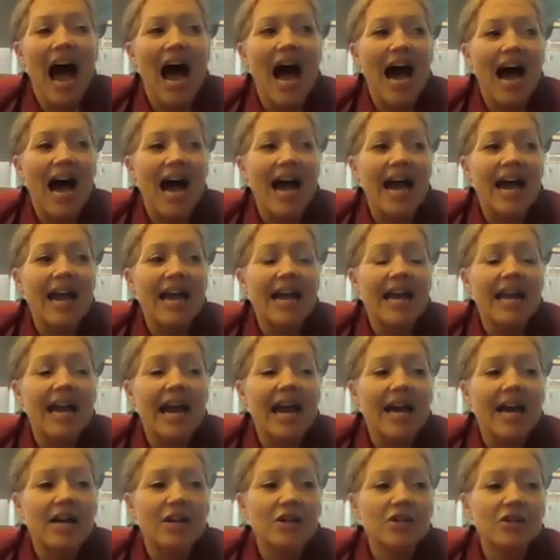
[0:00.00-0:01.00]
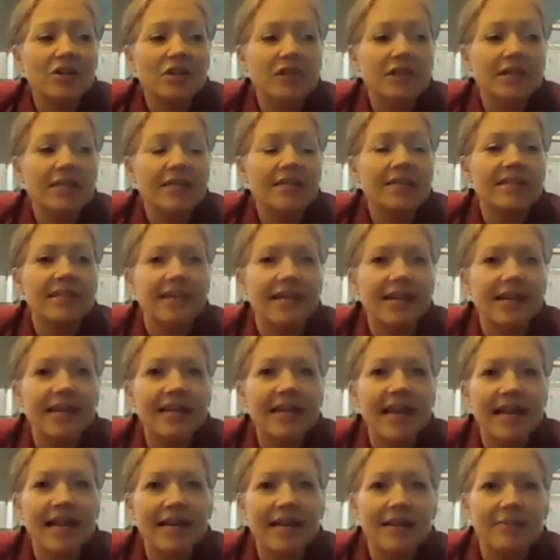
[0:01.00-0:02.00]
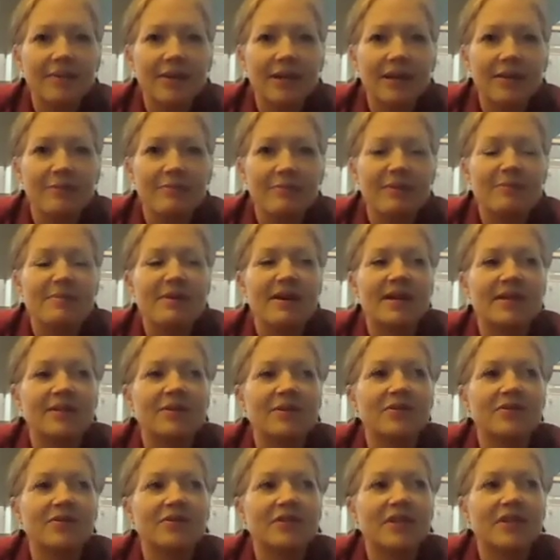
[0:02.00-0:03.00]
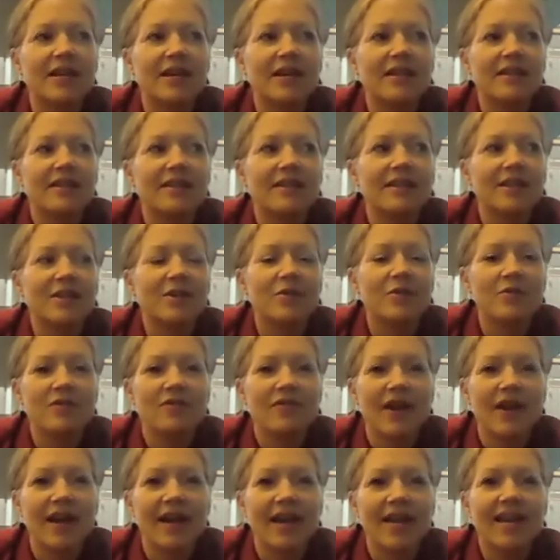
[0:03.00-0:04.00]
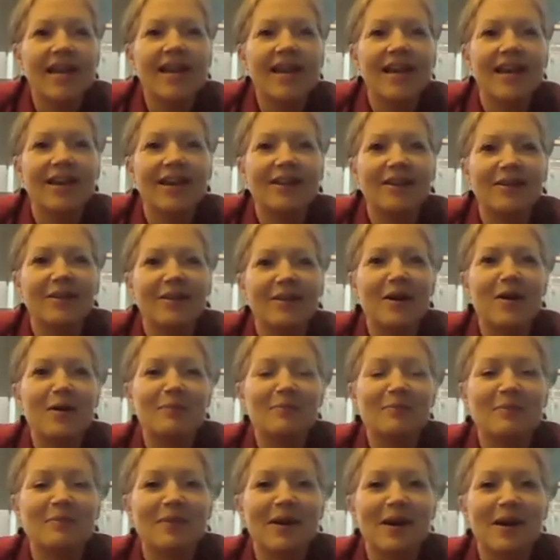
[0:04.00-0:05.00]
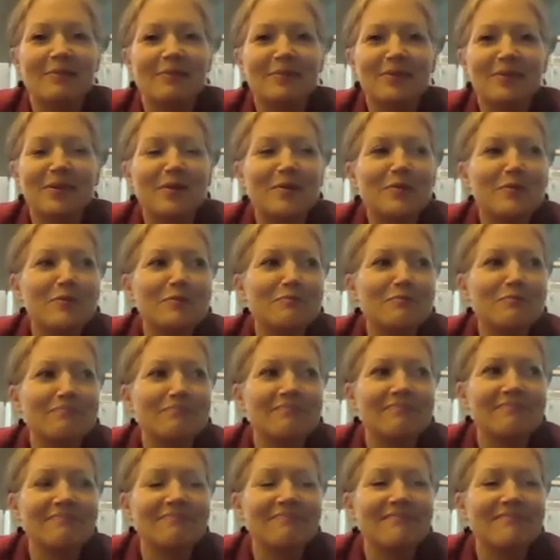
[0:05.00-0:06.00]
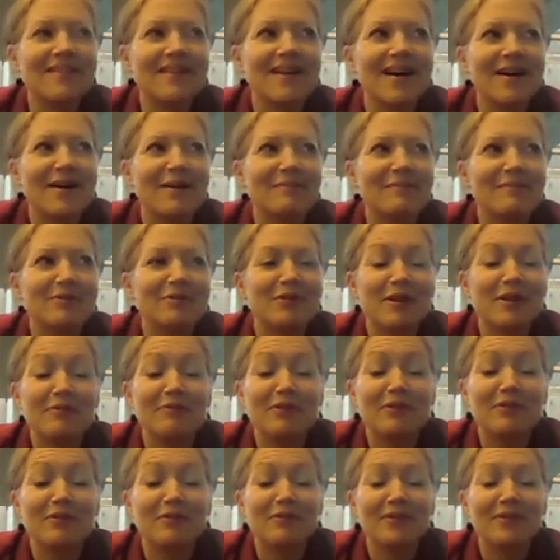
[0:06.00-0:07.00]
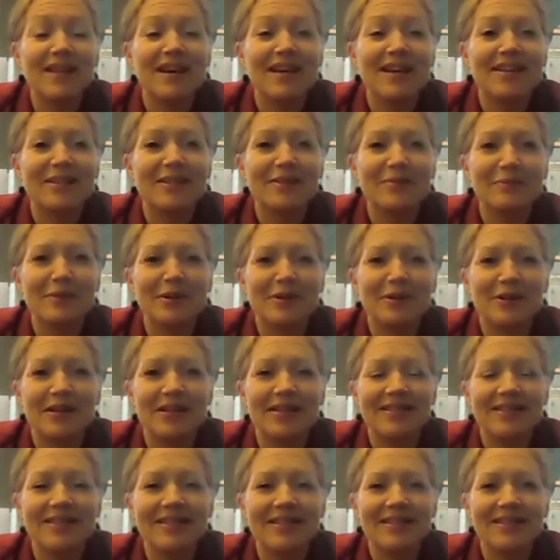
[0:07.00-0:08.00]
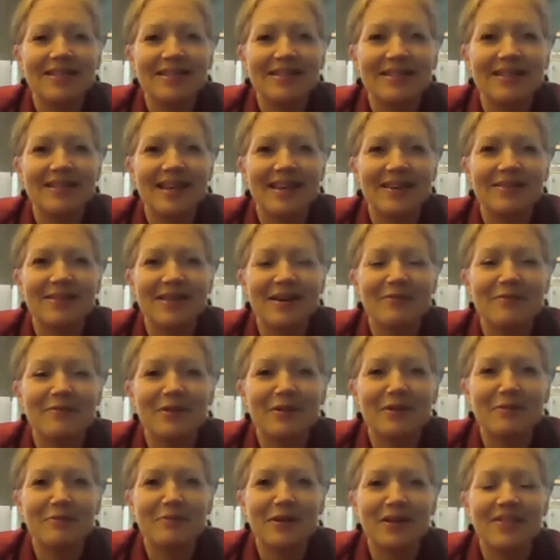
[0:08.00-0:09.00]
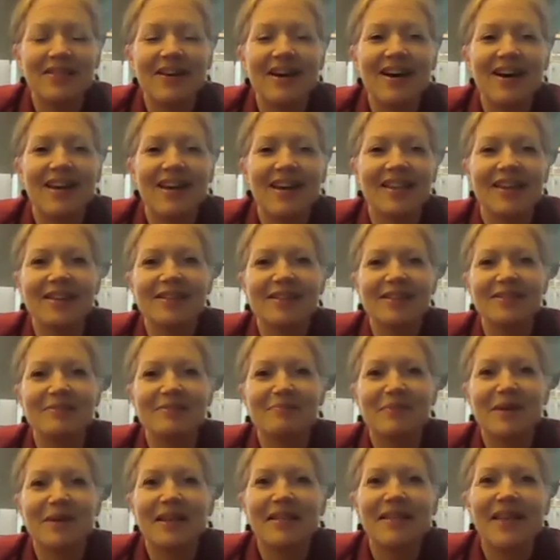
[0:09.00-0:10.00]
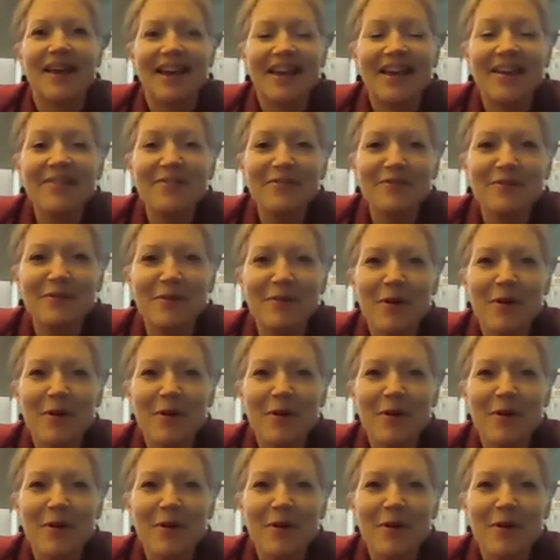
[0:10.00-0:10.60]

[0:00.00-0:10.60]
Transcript: I actually did end up getting my master's at the U of A, and I'm so grateful for that experience. It's definitely one of the highlights in my life.